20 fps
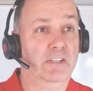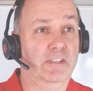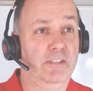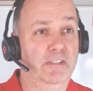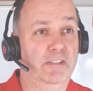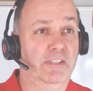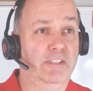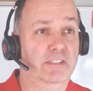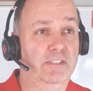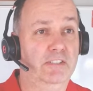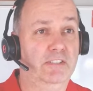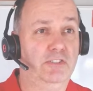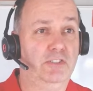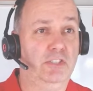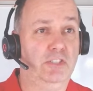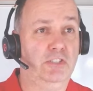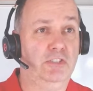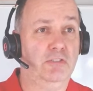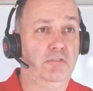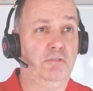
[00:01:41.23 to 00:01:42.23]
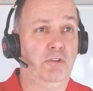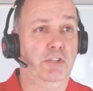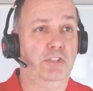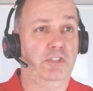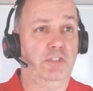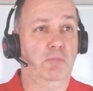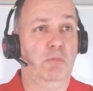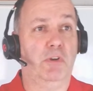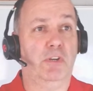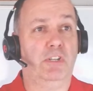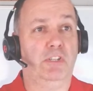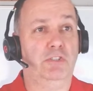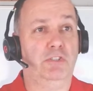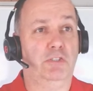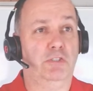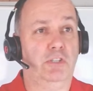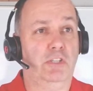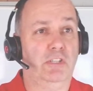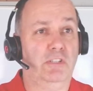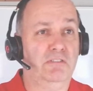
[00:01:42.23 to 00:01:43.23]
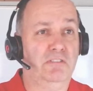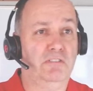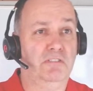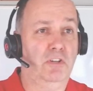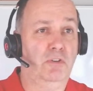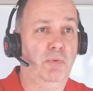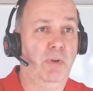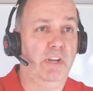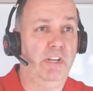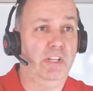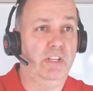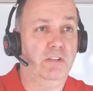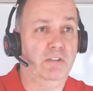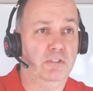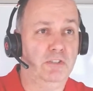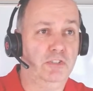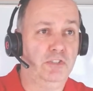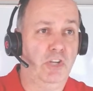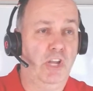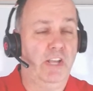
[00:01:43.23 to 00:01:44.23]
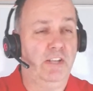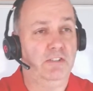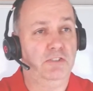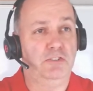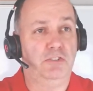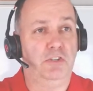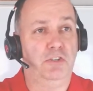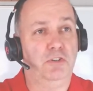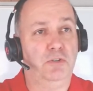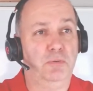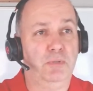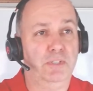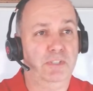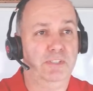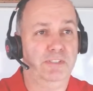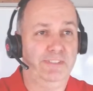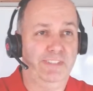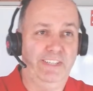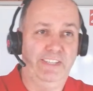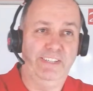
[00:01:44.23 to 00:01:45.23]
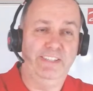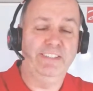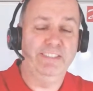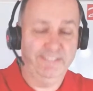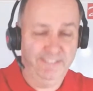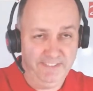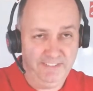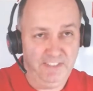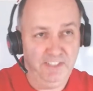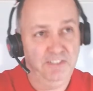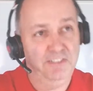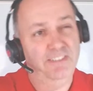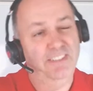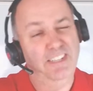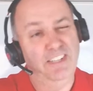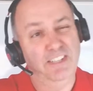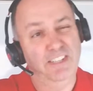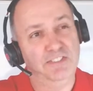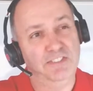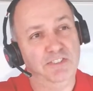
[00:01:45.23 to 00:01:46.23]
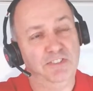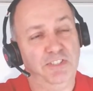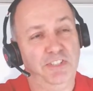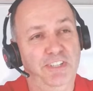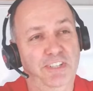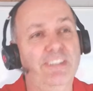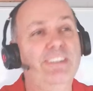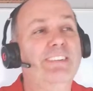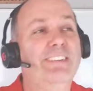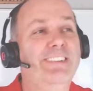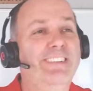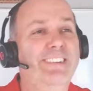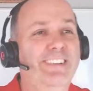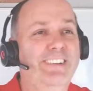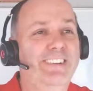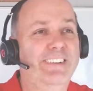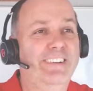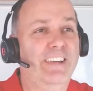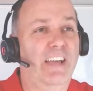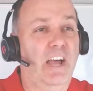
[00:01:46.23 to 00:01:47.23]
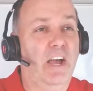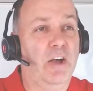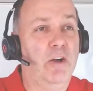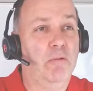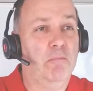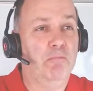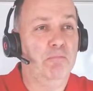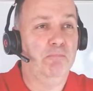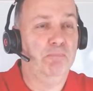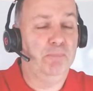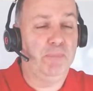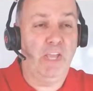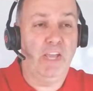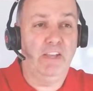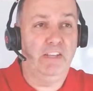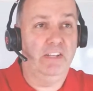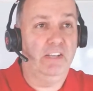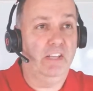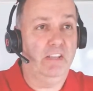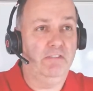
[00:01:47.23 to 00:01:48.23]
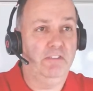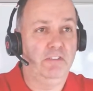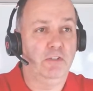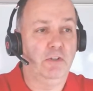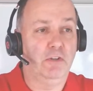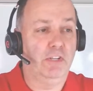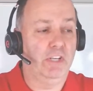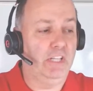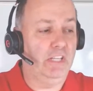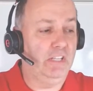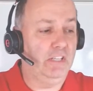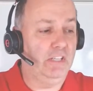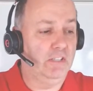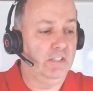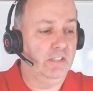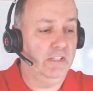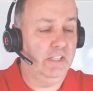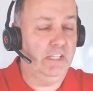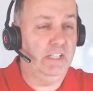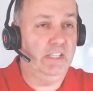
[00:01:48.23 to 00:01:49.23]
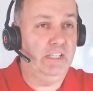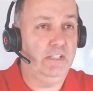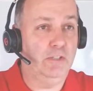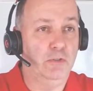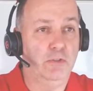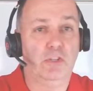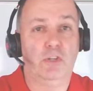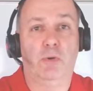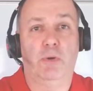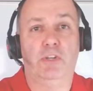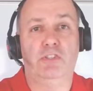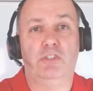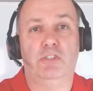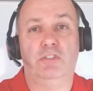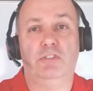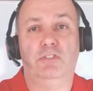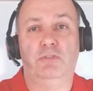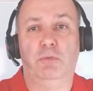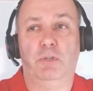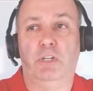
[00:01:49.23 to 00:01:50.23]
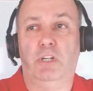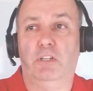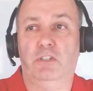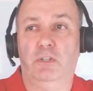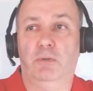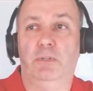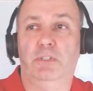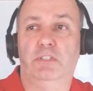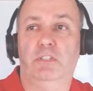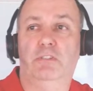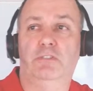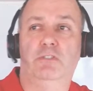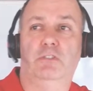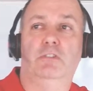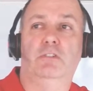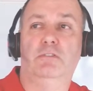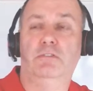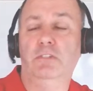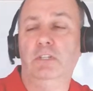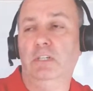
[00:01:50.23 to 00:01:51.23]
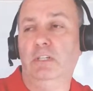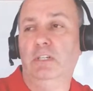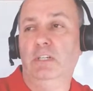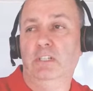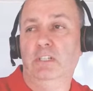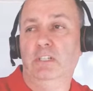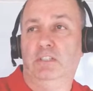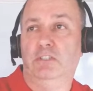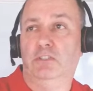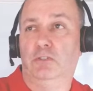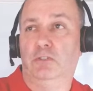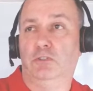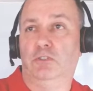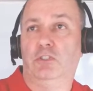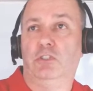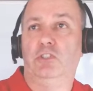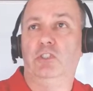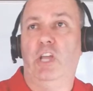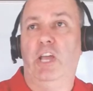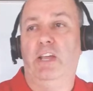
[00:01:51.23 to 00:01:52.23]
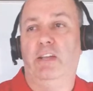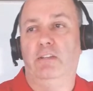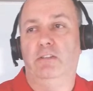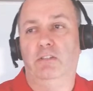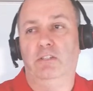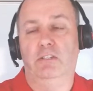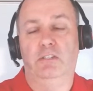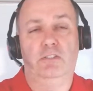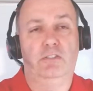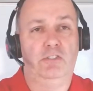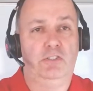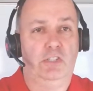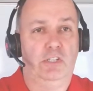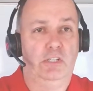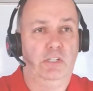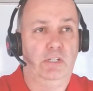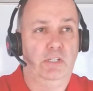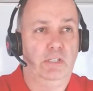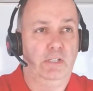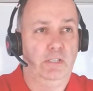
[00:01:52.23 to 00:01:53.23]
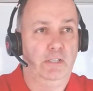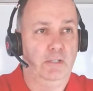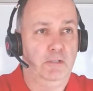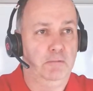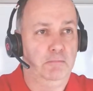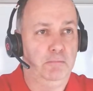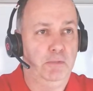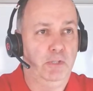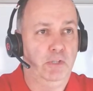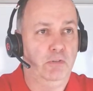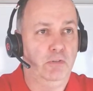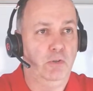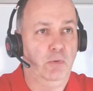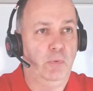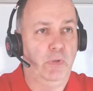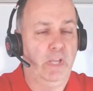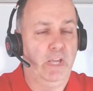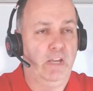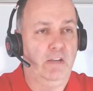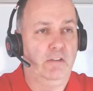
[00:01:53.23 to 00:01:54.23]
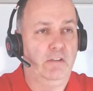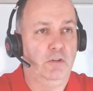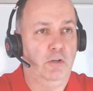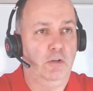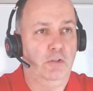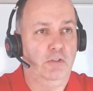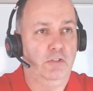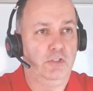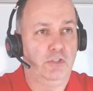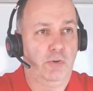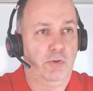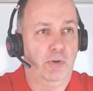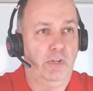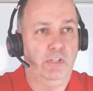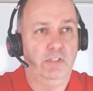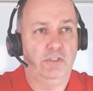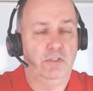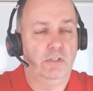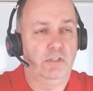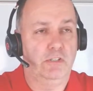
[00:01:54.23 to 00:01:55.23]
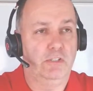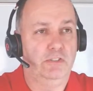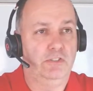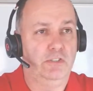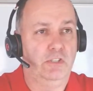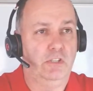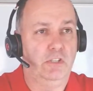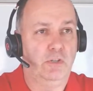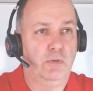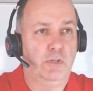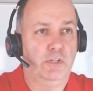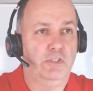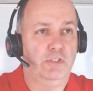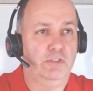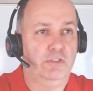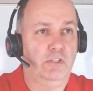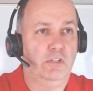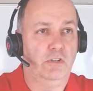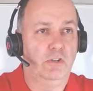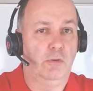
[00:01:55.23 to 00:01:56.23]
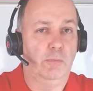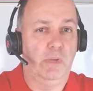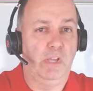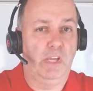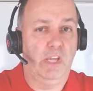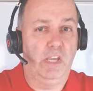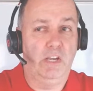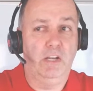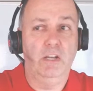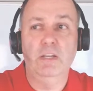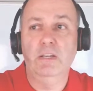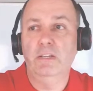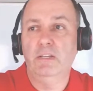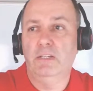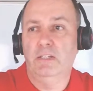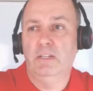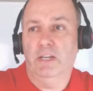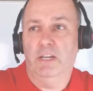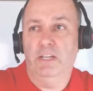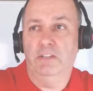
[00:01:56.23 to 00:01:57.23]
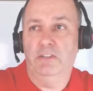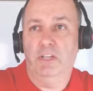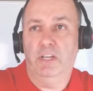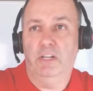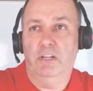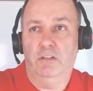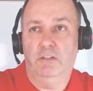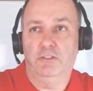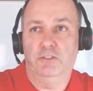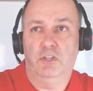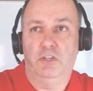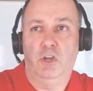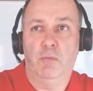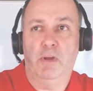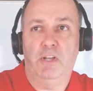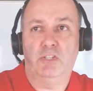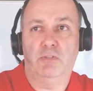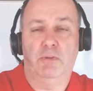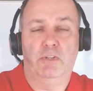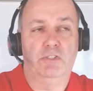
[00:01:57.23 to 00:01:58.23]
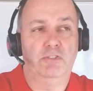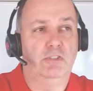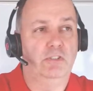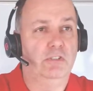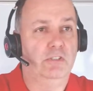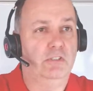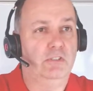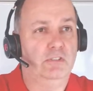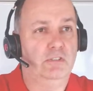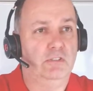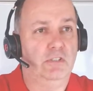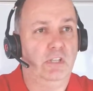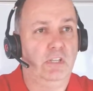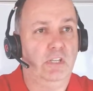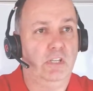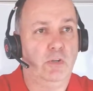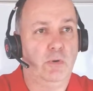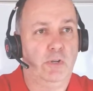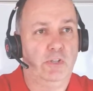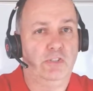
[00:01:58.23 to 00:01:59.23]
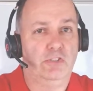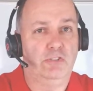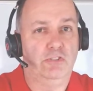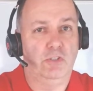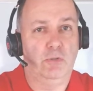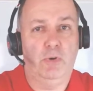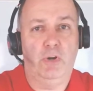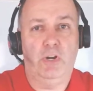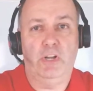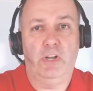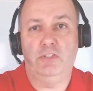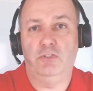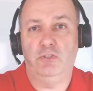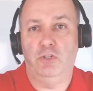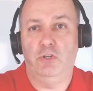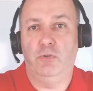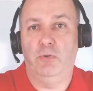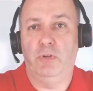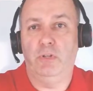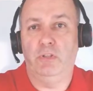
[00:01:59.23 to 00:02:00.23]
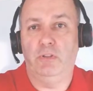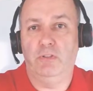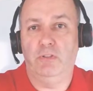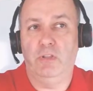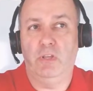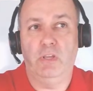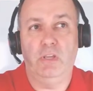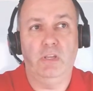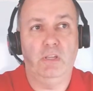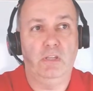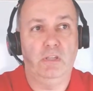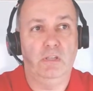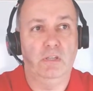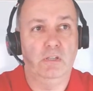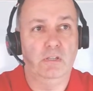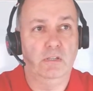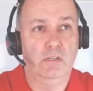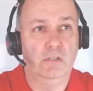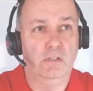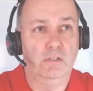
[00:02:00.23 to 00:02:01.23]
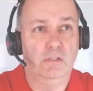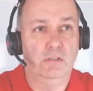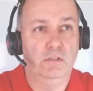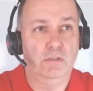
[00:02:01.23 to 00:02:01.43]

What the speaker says: I can see some friends of mine are joining already on the chat, so nice to see you. And if you've got any other questions, what I'll do is I'll sort of discuss the chat that that we have on the screen, so I can see the questions that are coming in, and then I'll also go back to answering the questions that were asked during the